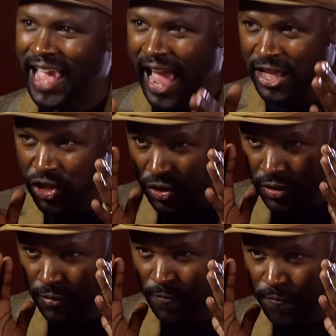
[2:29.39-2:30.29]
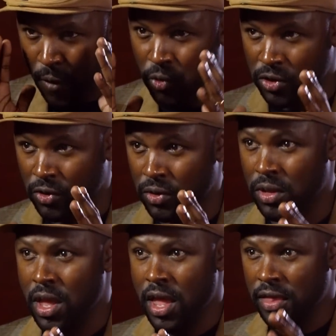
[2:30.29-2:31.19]
and just focus on
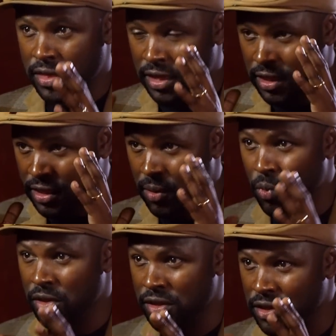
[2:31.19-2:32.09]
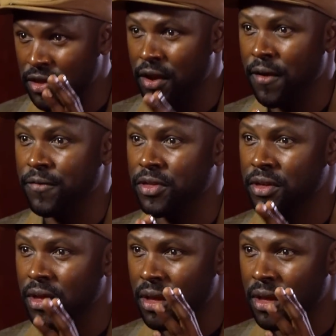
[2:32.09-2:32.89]
this is someone that deserves